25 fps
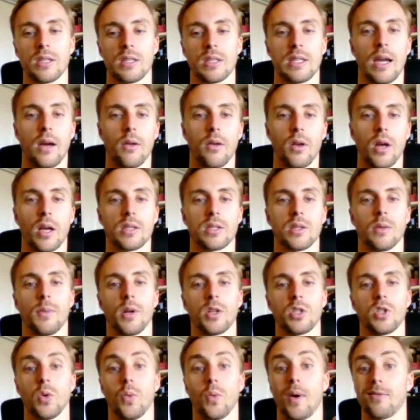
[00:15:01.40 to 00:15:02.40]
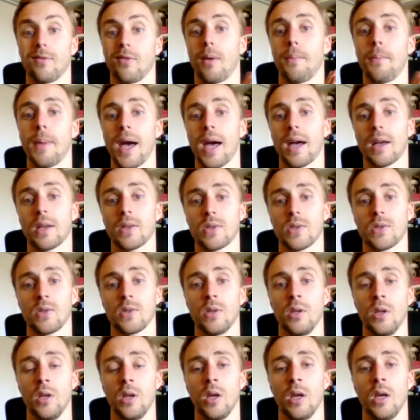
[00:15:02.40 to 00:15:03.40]
is now not so much your 1 rep
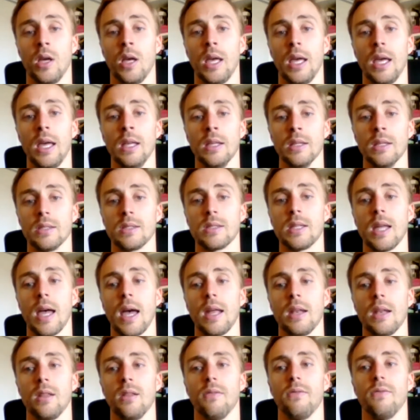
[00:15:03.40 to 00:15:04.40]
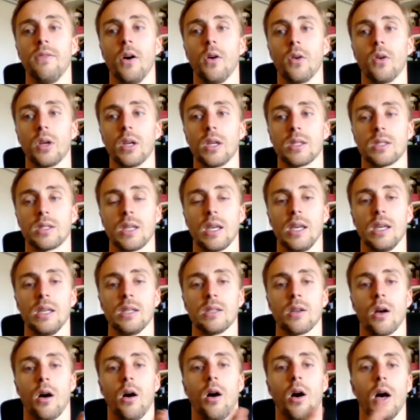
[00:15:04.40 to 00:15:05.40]
max. Instead, the focus
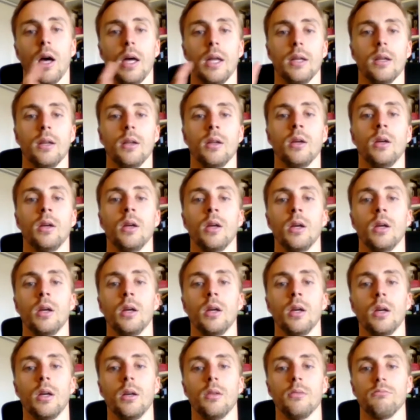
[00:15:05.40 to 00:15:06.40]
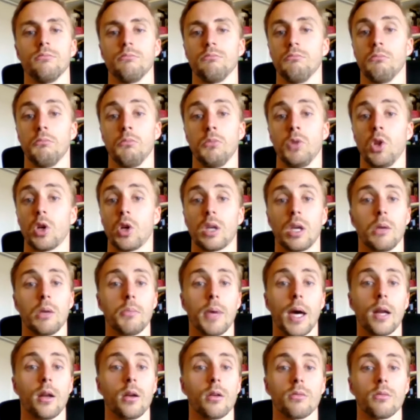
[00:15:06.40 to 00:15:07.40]
is on looking
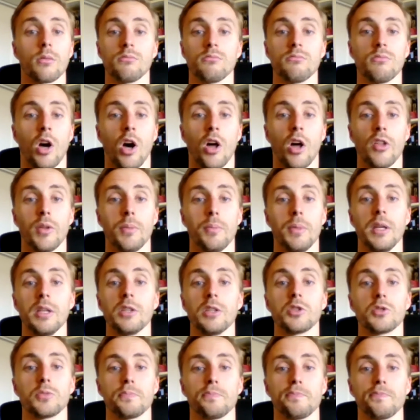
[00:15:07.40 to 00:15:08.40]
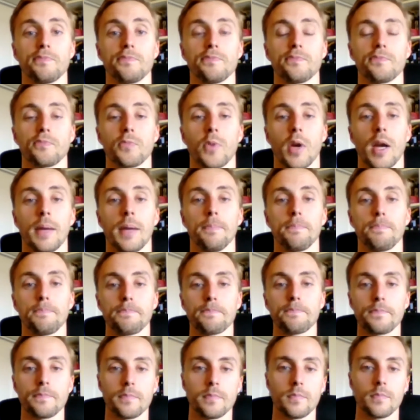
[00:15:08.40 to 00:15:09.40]
better on the beach, right?
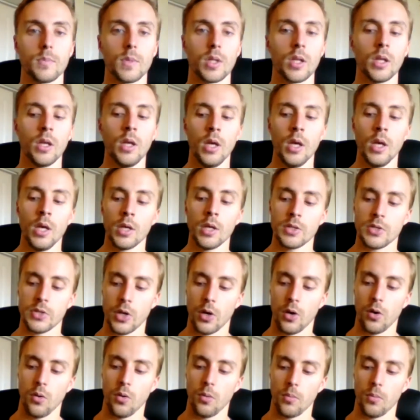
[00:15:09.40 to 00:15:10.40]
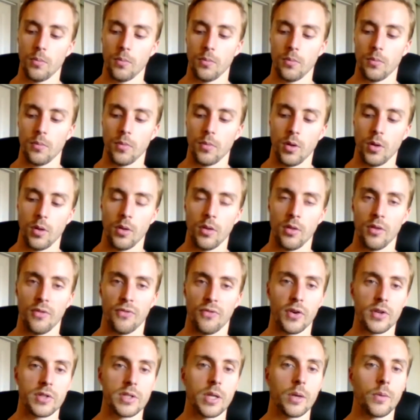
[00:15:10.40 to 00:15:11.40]
So the
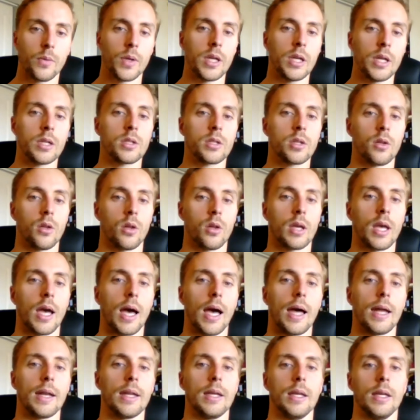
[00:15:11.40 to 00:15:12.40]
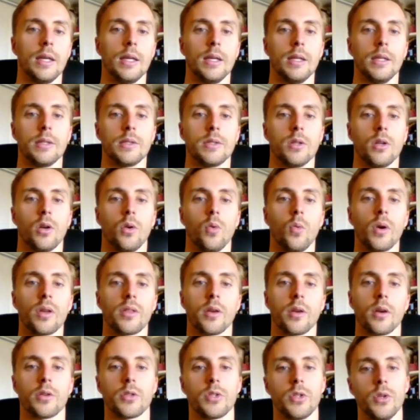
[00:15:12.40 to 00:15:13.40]
first thing we need to look at is,
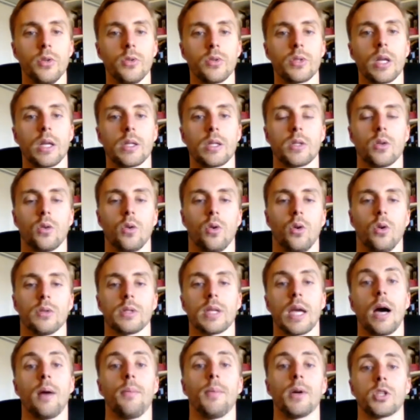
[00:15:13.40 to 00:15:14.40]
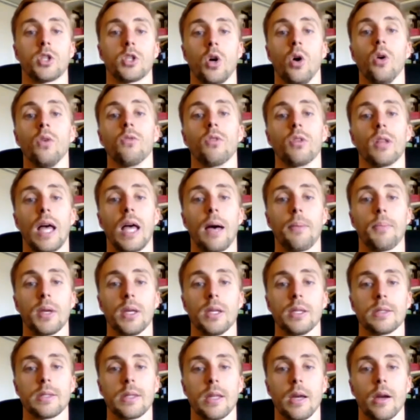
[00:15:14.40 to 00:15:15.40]
with our 2 sets of goals, how much overlap
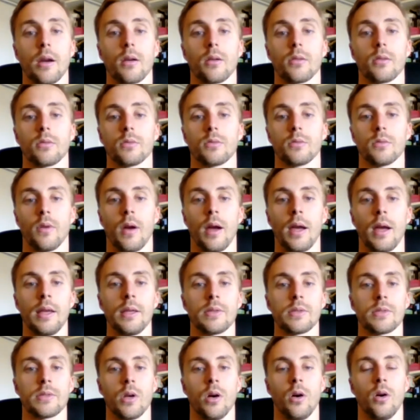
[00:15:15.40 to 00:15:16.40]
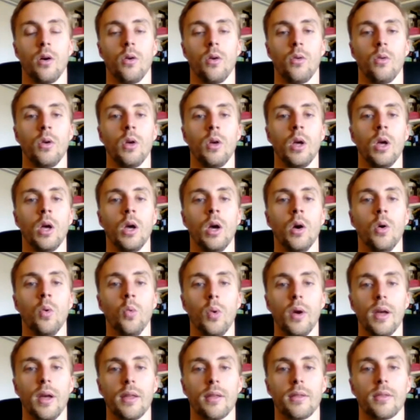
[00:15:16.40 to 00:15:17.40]
is there, right? So
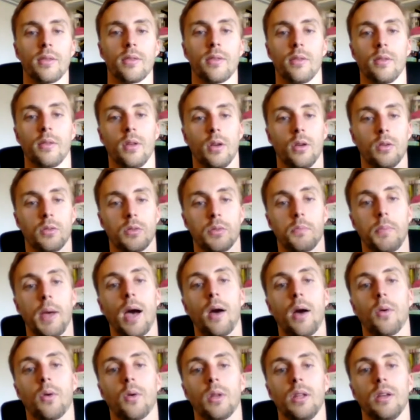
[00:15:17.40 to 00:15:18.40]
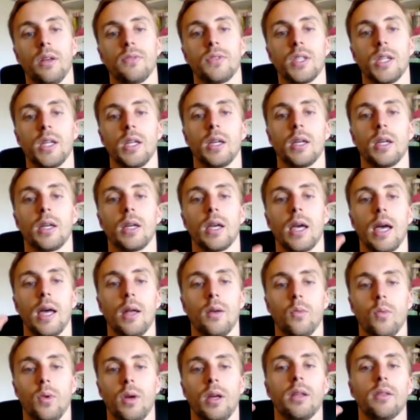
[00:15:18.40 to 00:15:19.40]
with, powerlifting
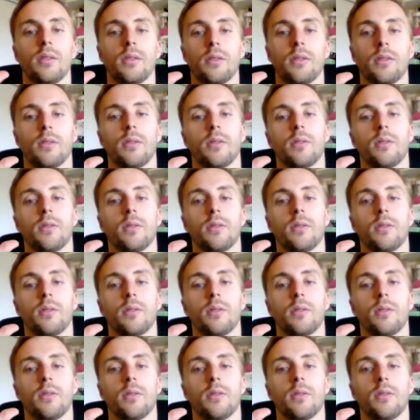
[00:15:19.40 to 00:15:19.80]
and with